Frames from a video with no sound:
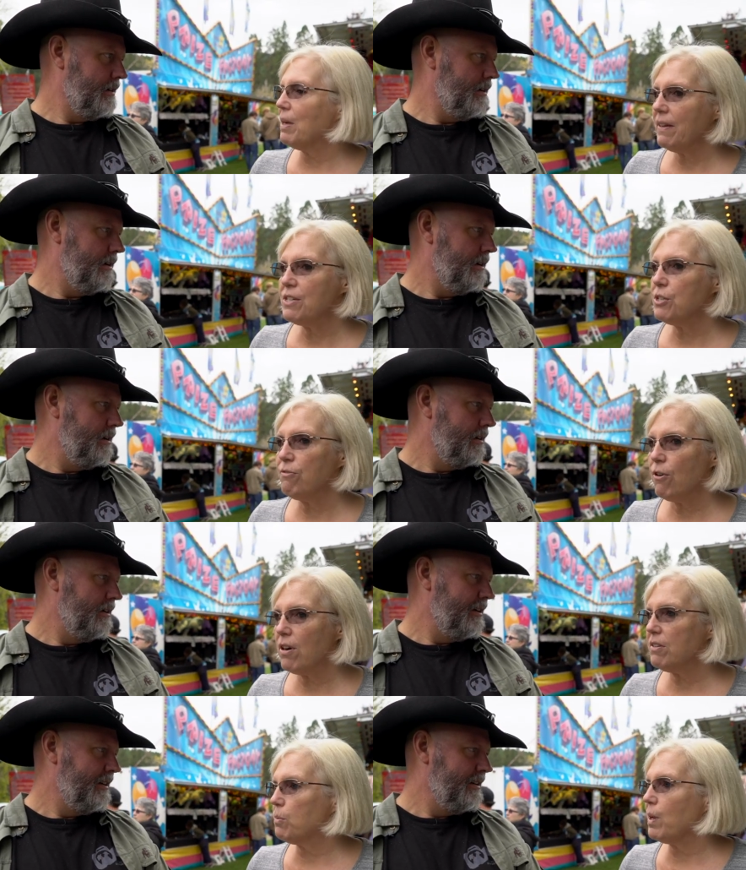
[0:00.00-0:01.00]
Speaker 1: what they do
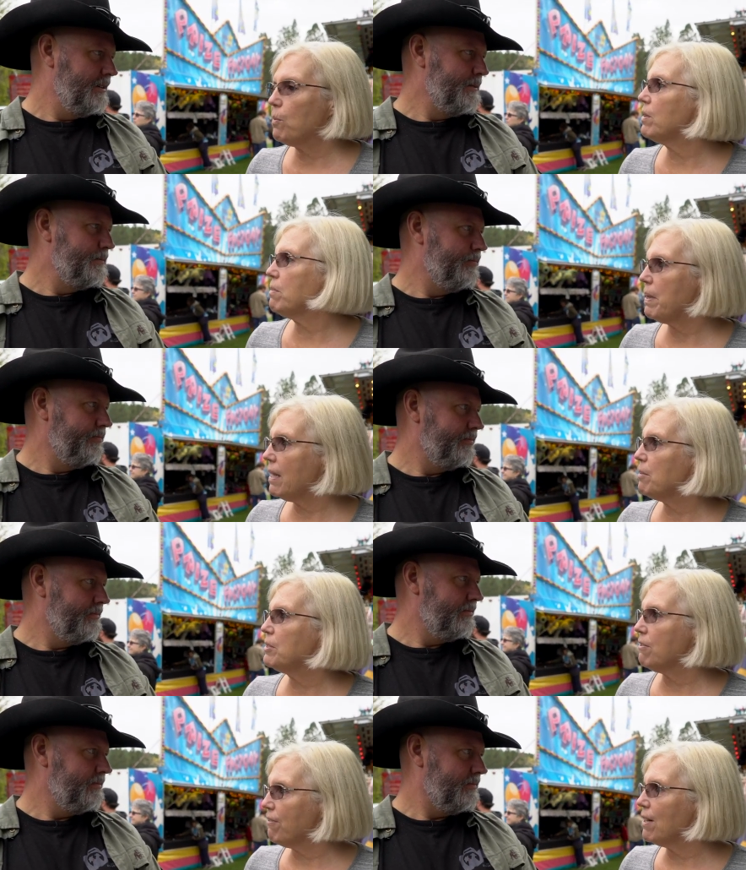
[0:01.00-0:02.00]
for us. We wouldn't be
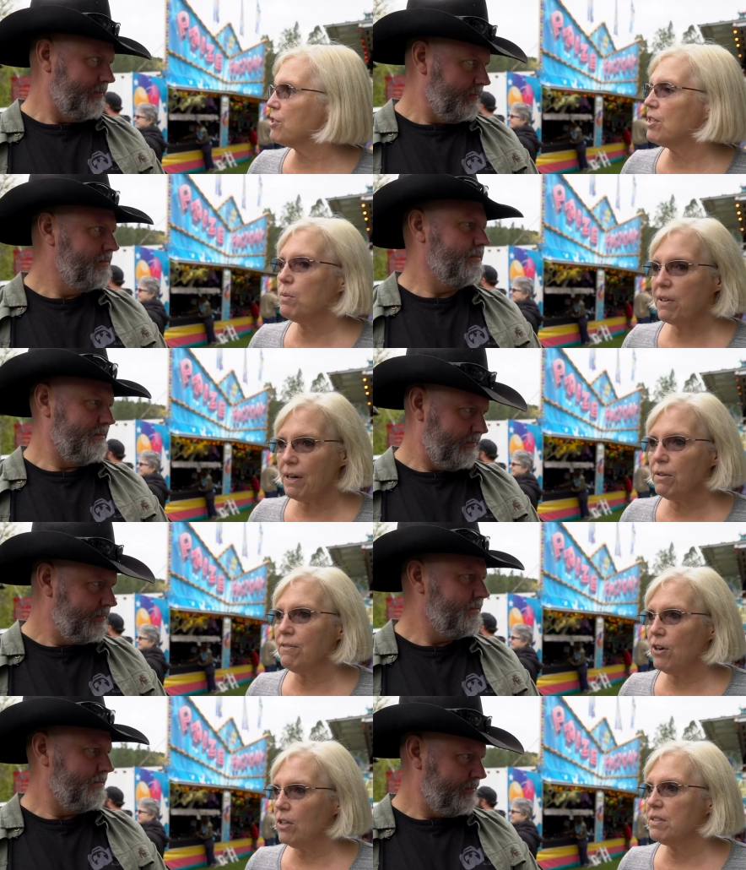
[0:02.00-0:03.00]
able to function without
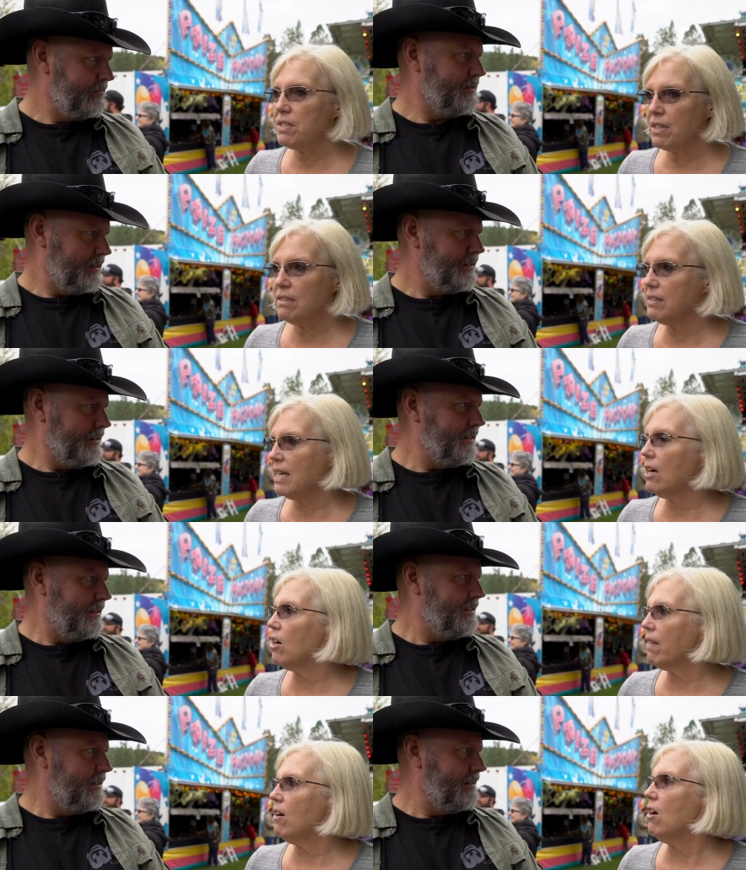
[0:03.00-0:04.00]
the volunteers. They
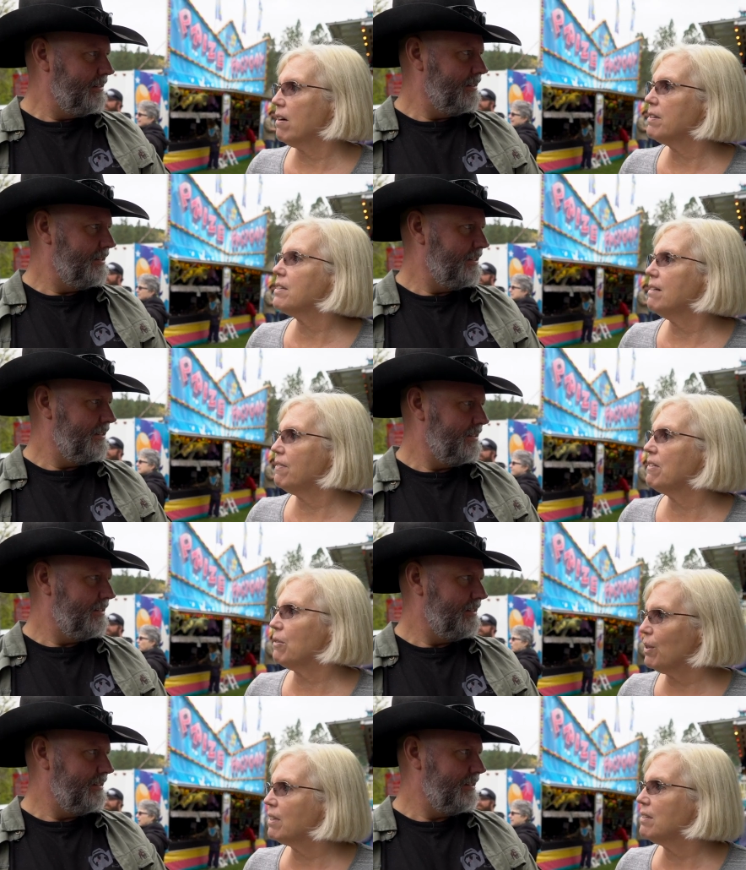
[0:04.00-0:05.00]
are the heart of
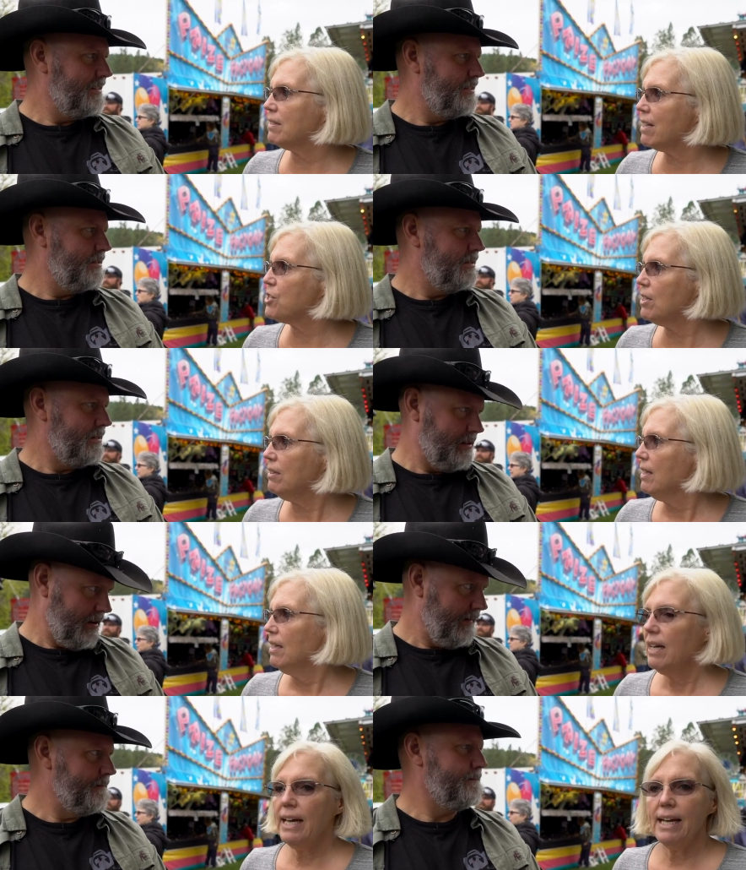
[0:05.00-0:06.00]
this organization,
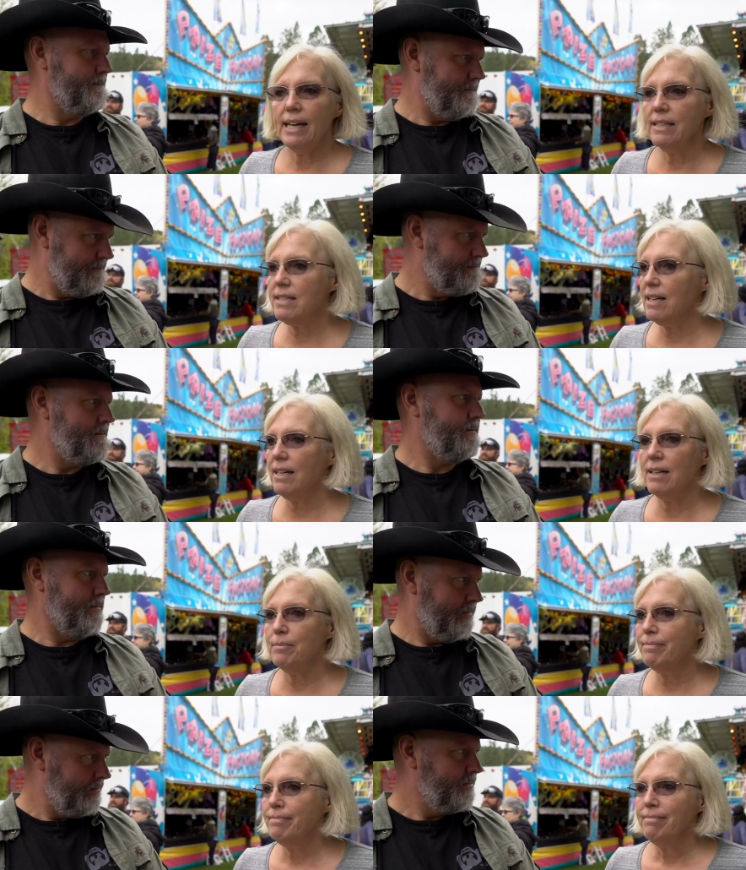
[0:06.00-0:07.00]
and
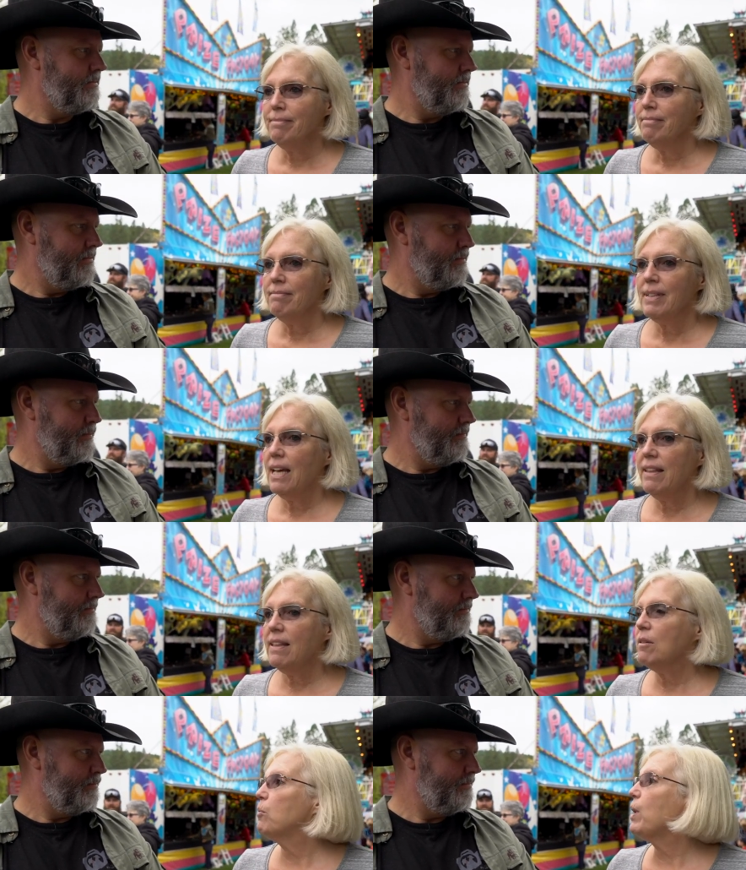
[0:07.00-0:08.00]
um,
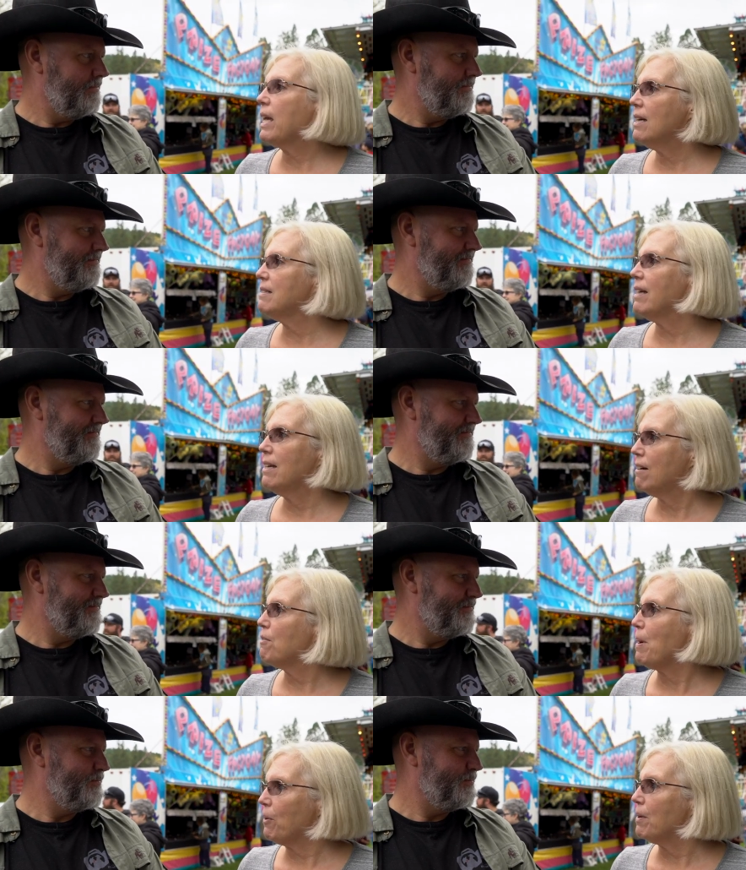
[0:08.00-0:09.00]
we can't say
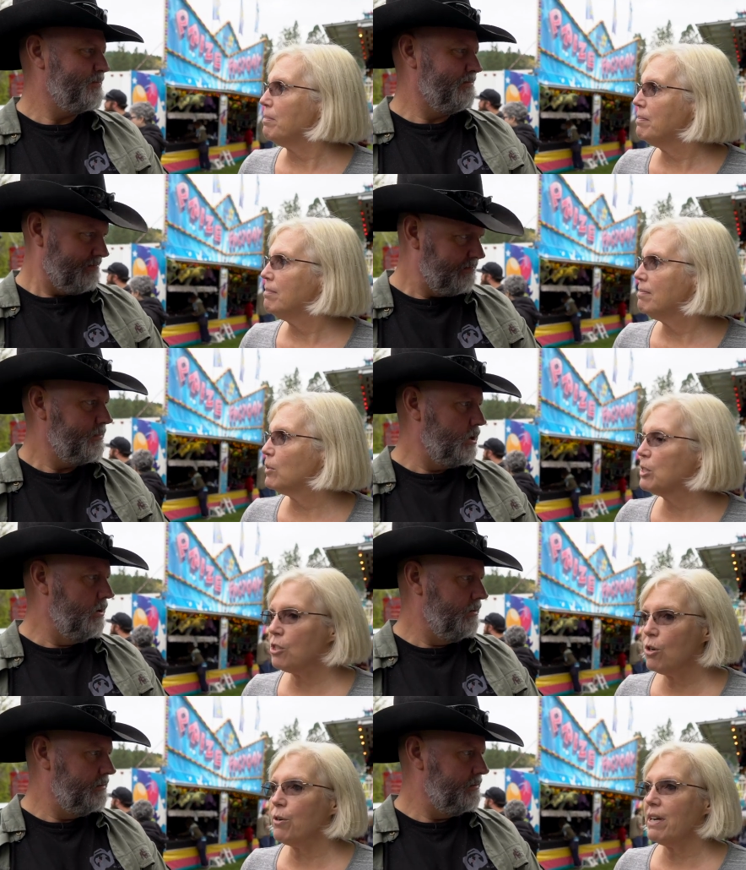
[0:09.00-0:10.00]
enough about them. We're
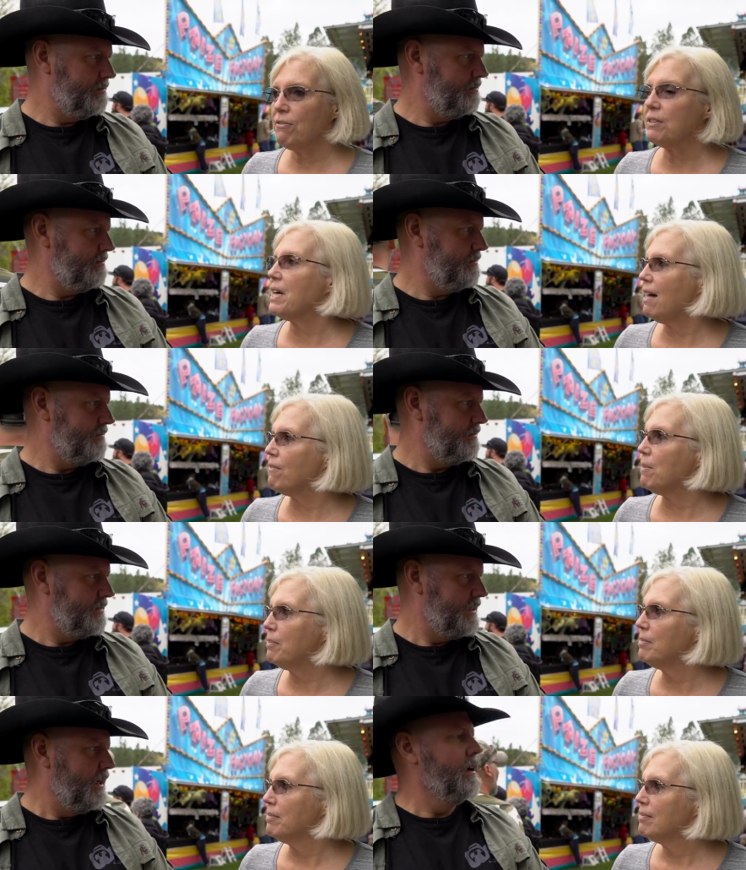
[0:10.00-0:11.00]
good. so grateful to have
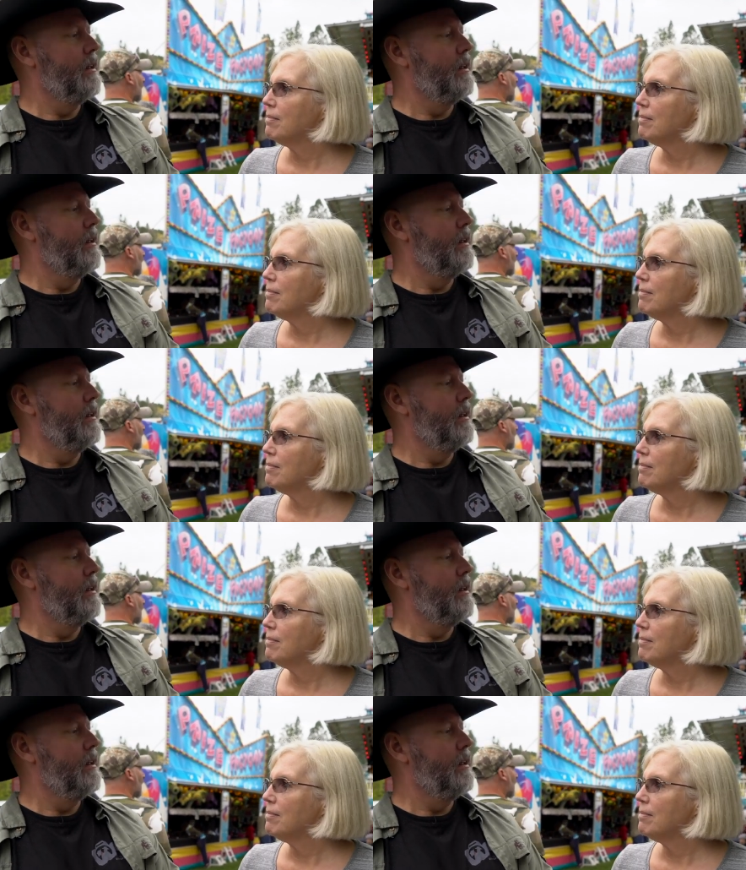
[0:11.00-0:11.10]
them